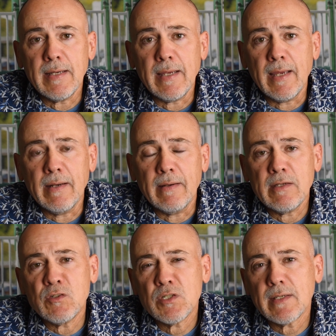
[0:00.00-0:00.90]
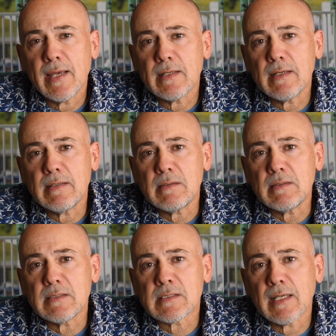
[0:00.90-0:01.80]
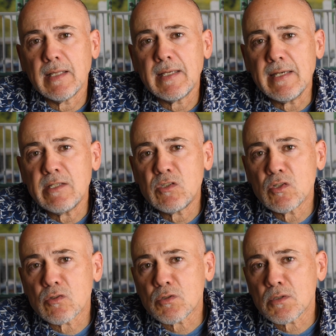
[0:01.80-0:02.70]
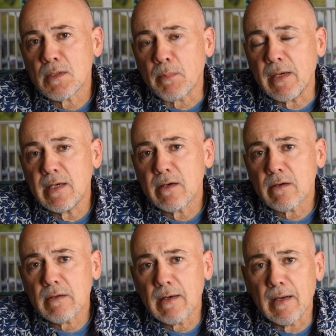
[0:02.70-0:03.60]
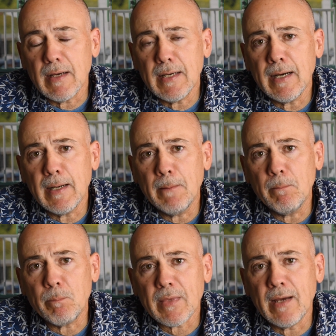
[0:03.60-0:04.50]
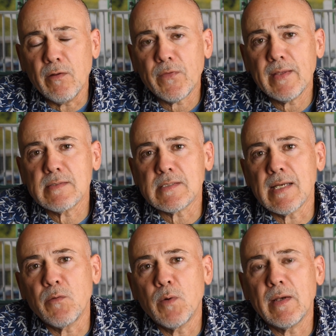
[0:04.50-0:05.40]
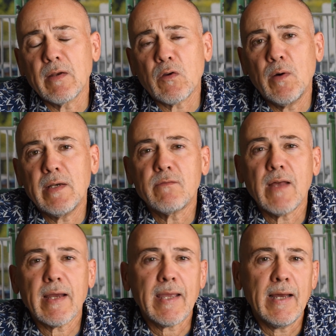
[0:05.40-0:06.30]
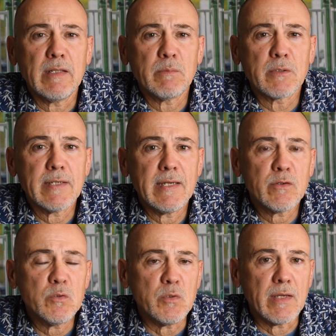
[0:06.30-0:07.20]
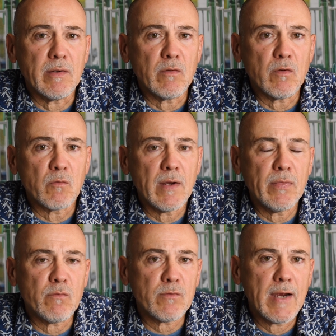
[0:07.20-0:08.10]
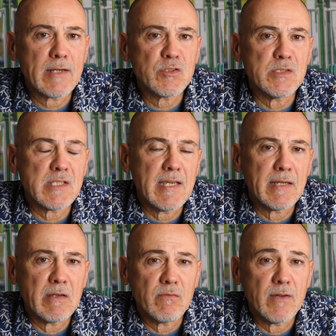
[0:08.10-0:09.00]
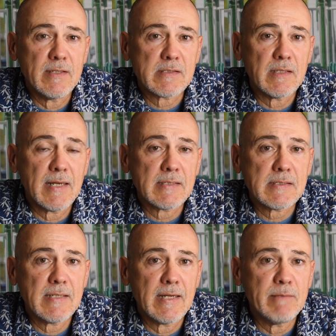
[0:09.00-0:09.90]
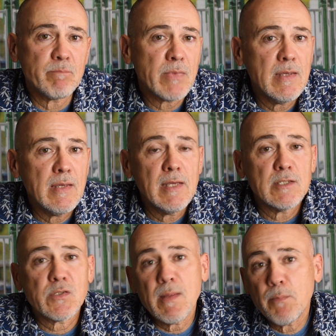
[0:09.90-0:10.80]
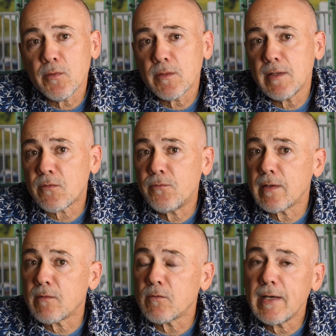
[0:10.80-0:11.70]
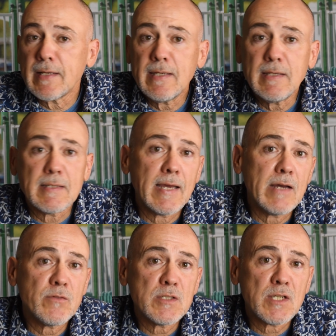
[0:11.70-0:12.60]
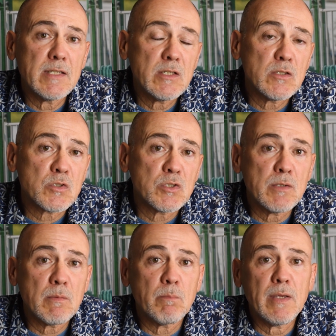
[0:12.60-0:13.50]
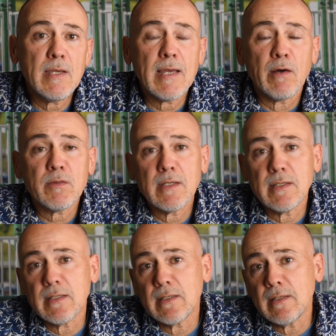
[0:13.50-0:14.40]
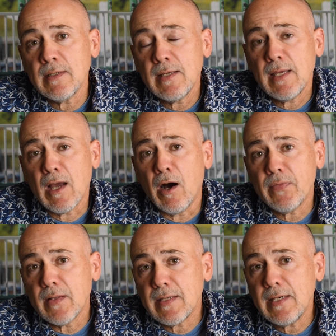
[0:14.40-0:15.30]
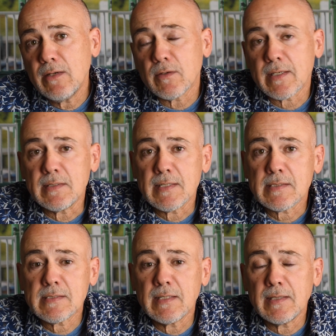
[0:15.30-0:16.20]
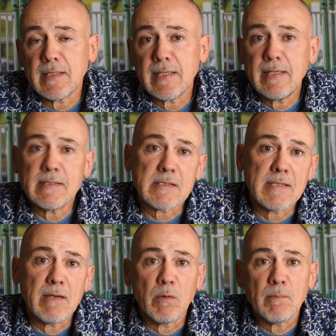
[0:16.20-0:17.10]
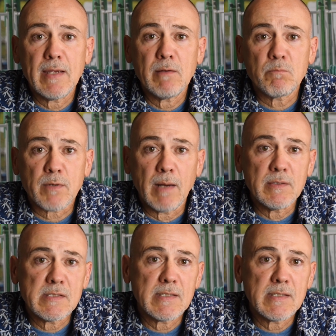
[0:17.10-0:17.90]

And he should get a slightly easier trip here. I don't think there's anyone quite of that caliber here who can run the fractions he had to face last time. So they both look fit and ready. Catfish Hunter should be out there on the lead or contesting the lead is Stablemate, probably